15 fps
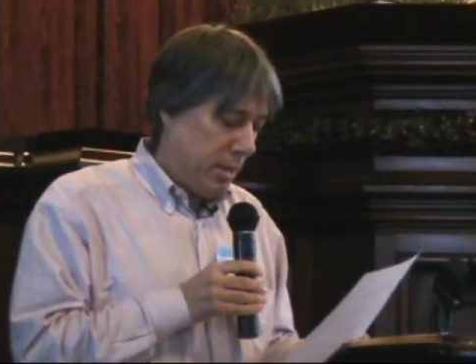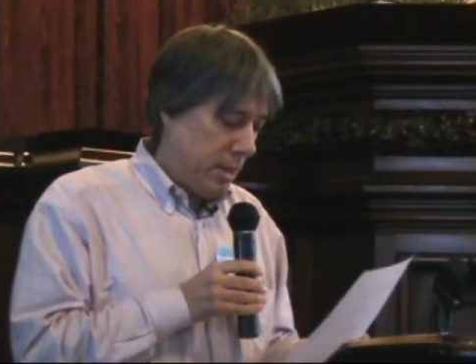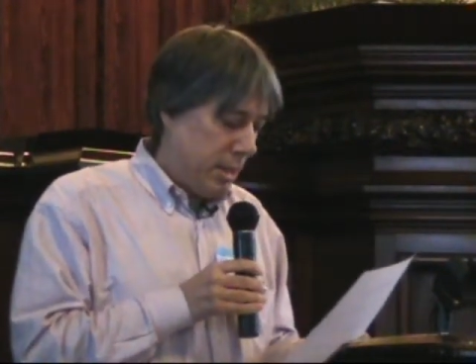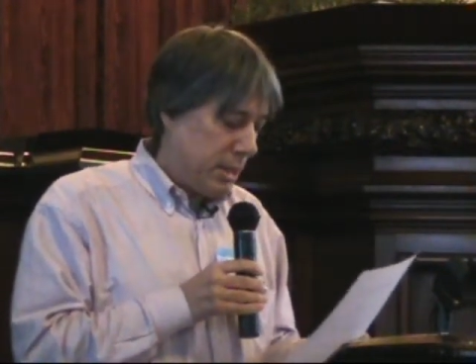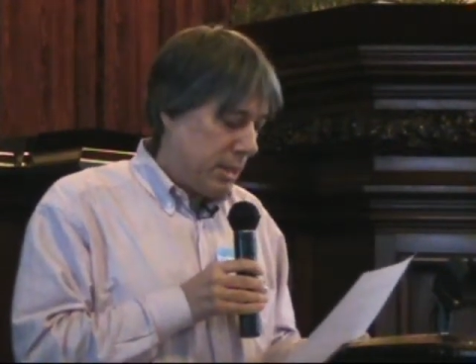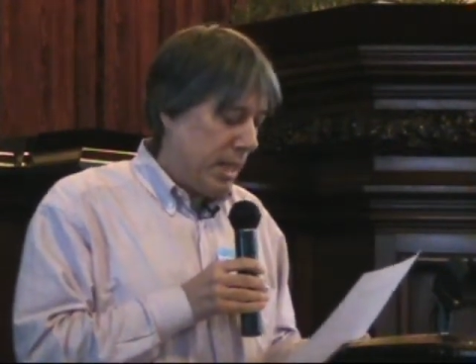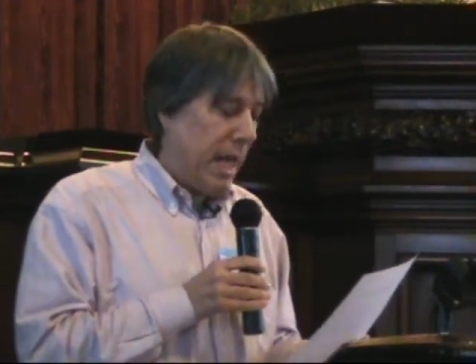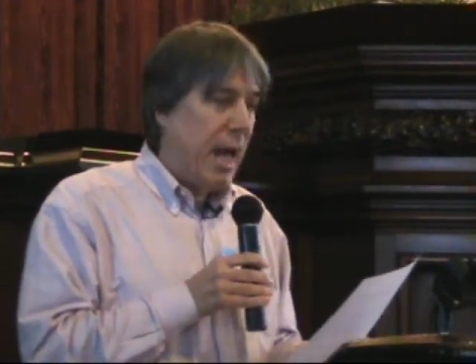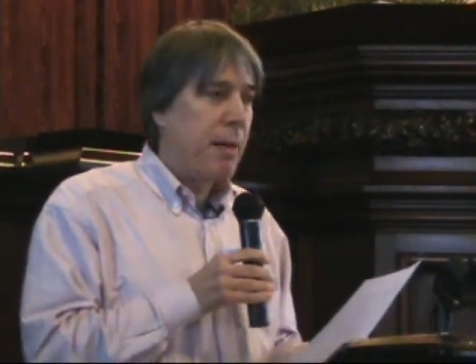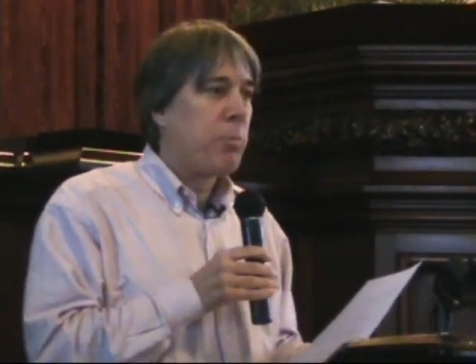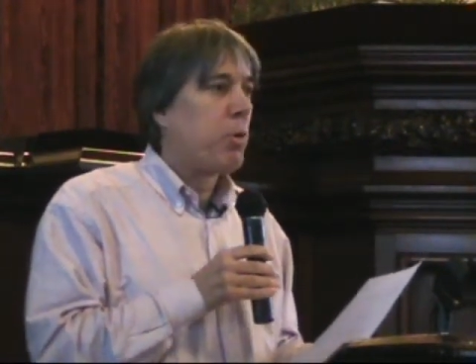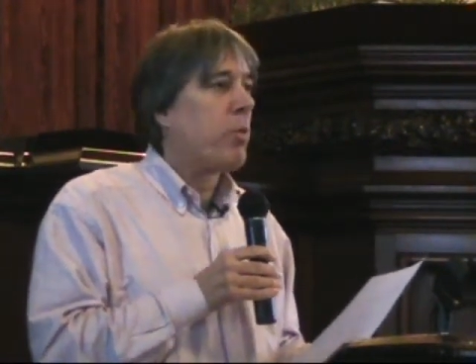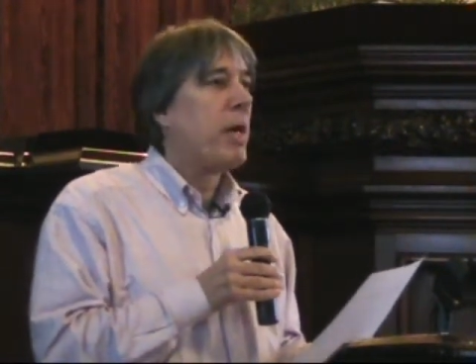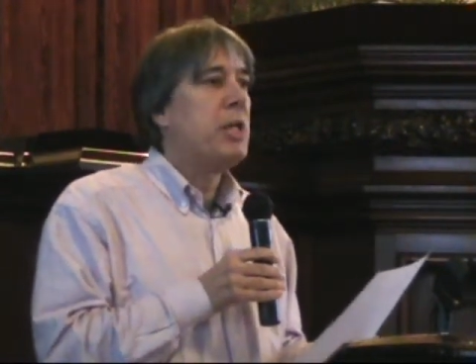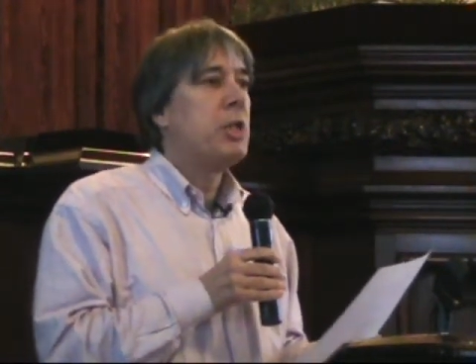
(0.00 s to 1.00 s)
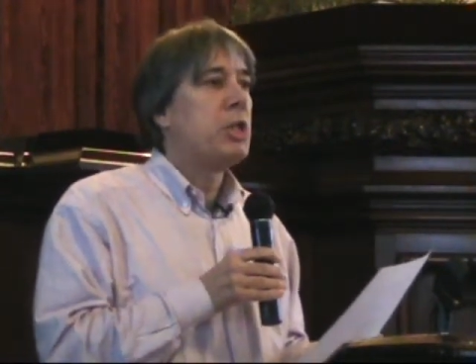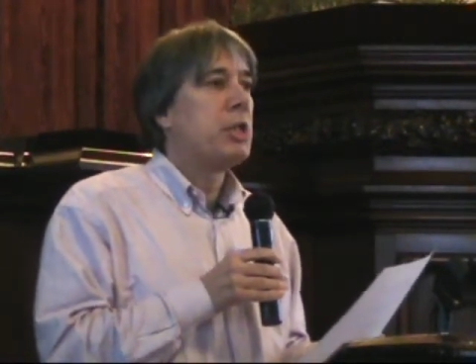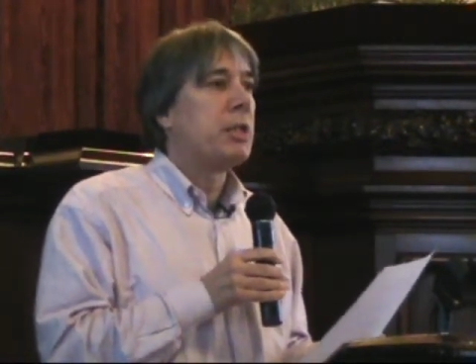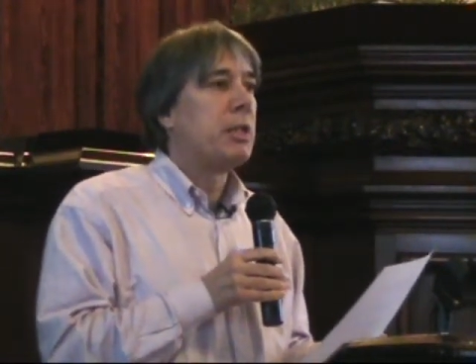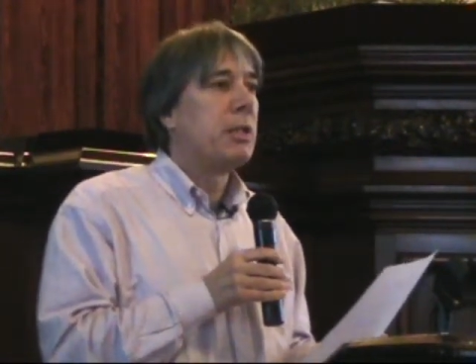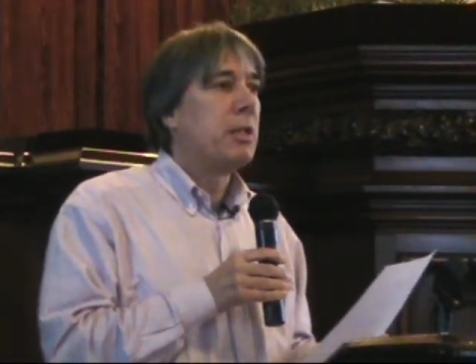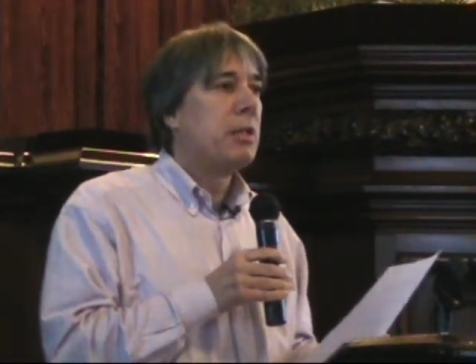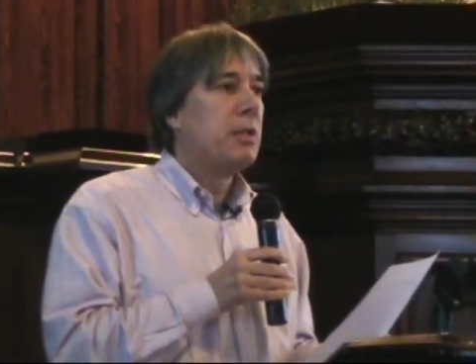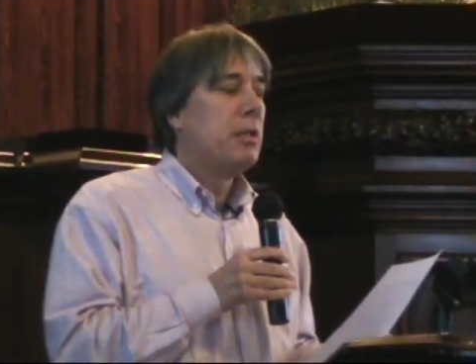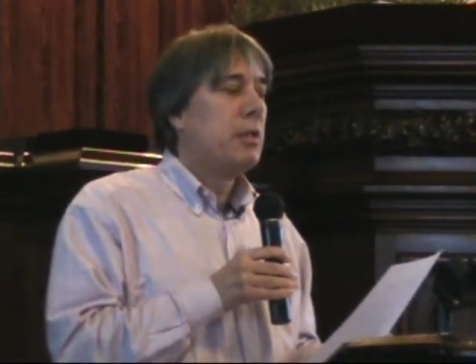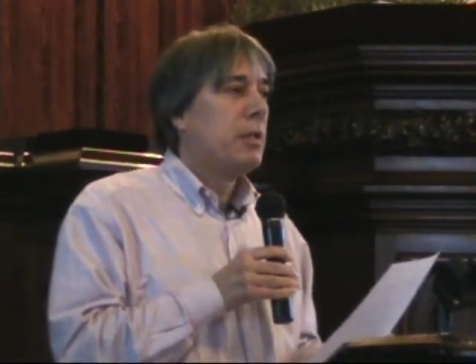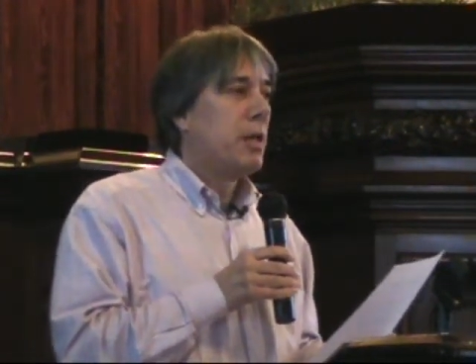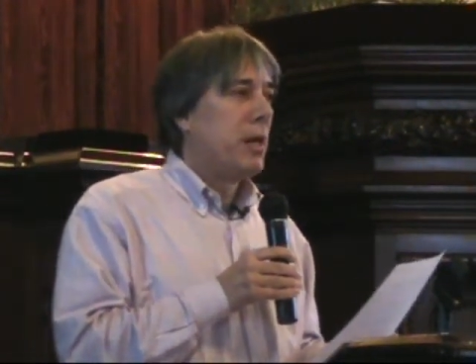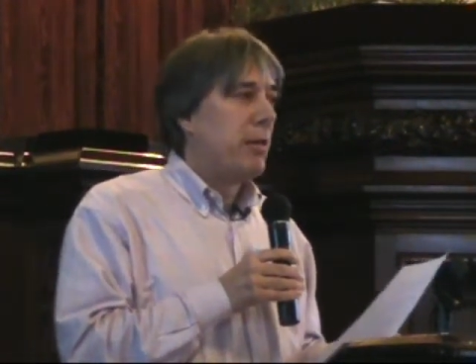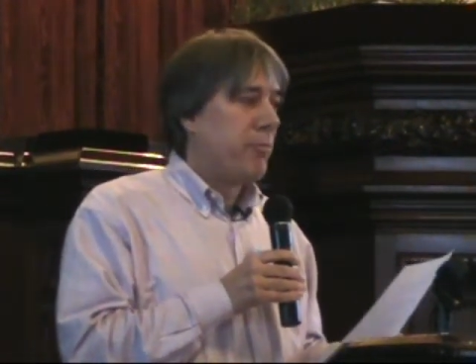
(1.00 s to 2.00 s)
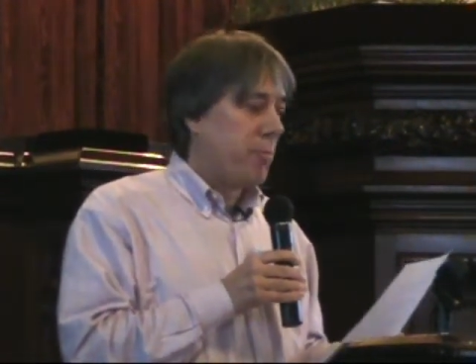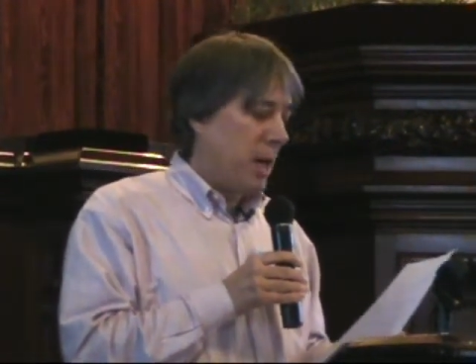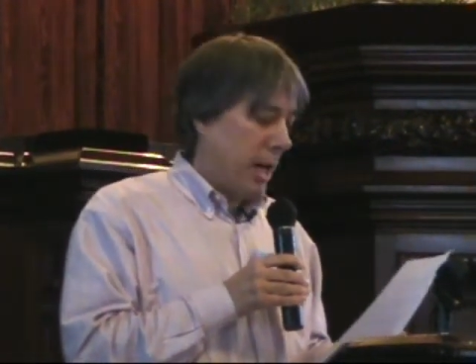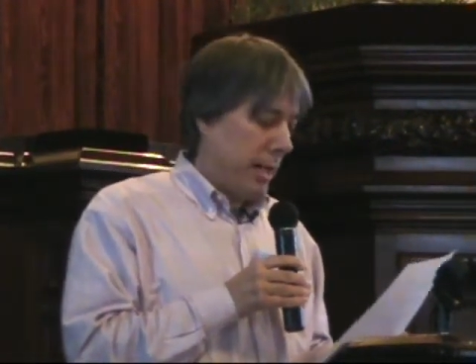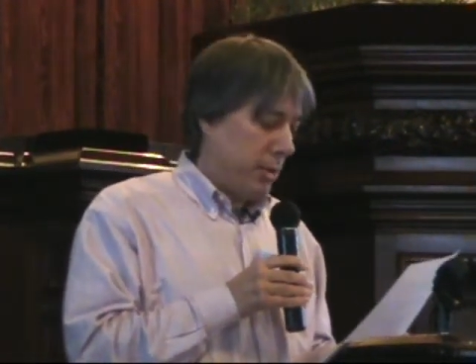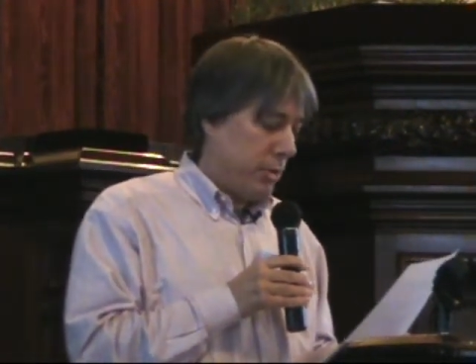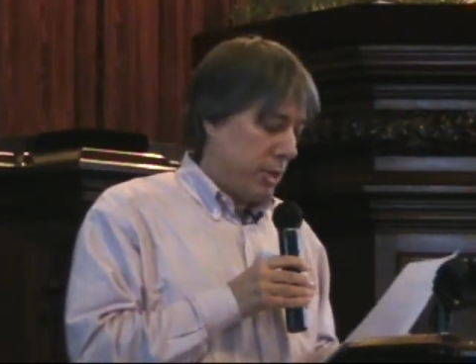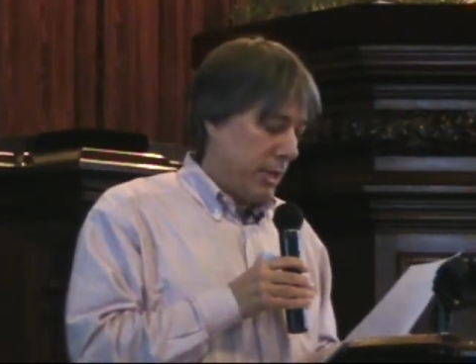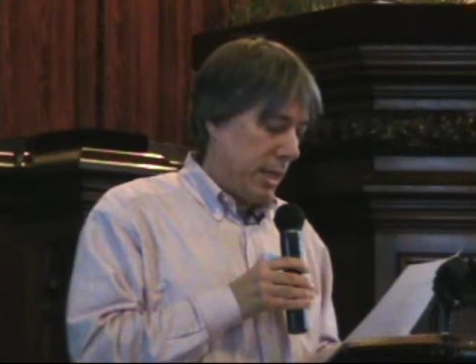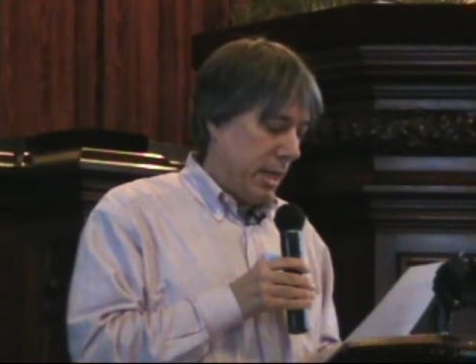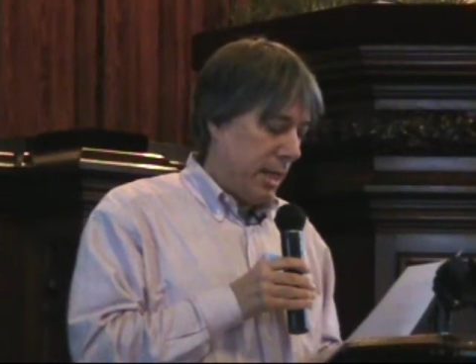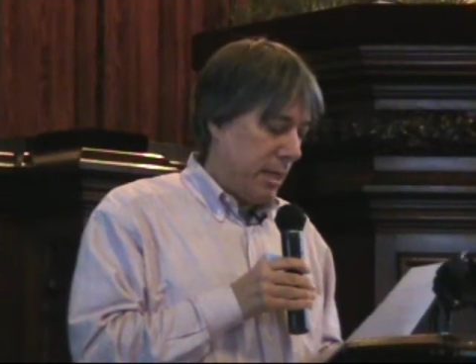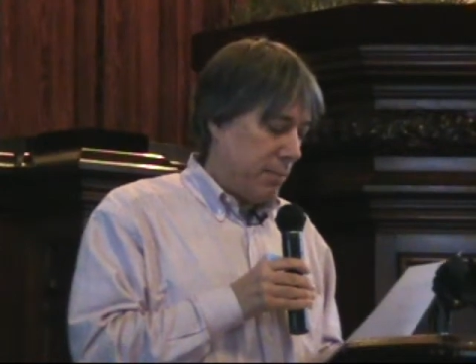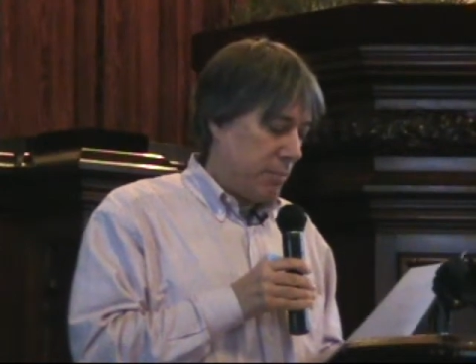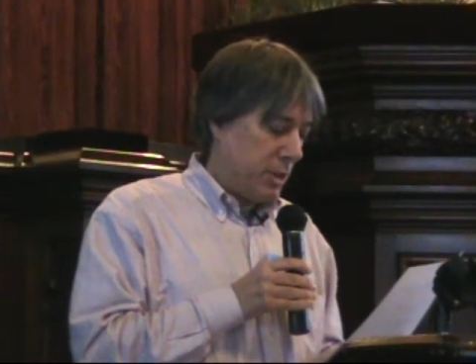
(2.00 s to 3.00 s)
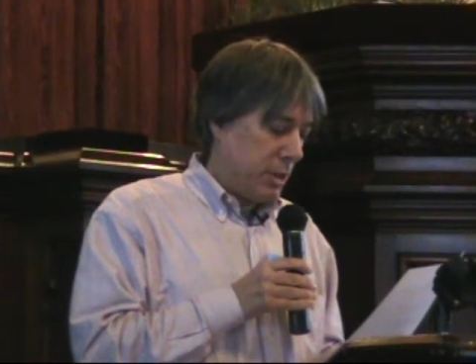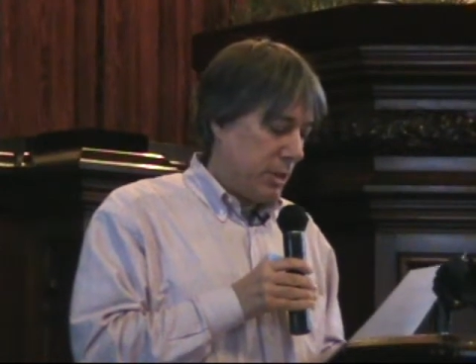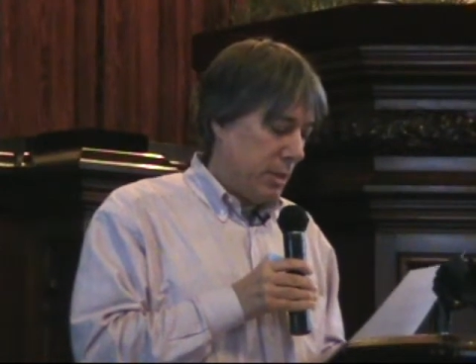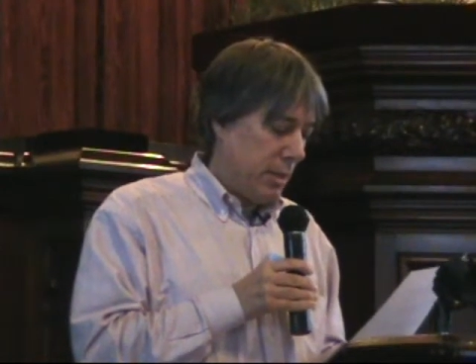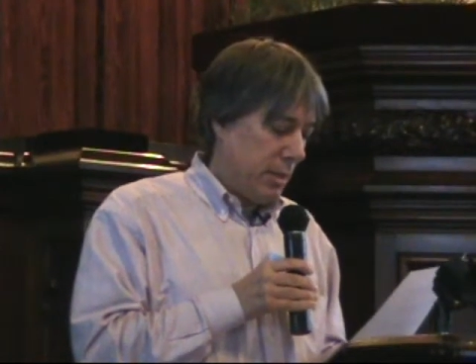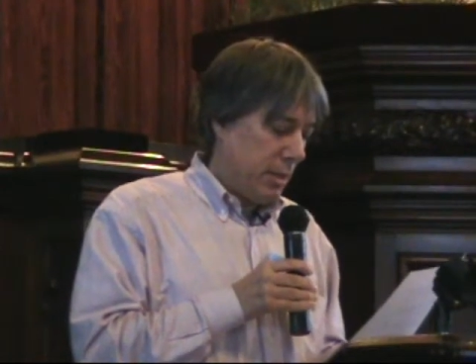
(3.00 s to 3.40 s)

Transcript: It's an aberration of modern times.